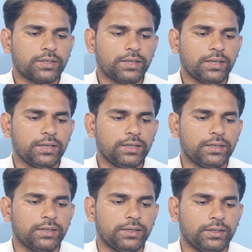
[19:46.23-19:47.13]
t
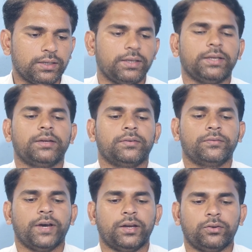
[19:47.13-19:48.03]
dt.
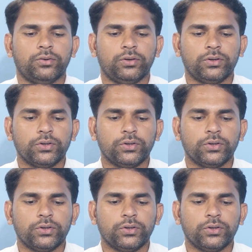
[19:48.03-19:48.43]
Very good.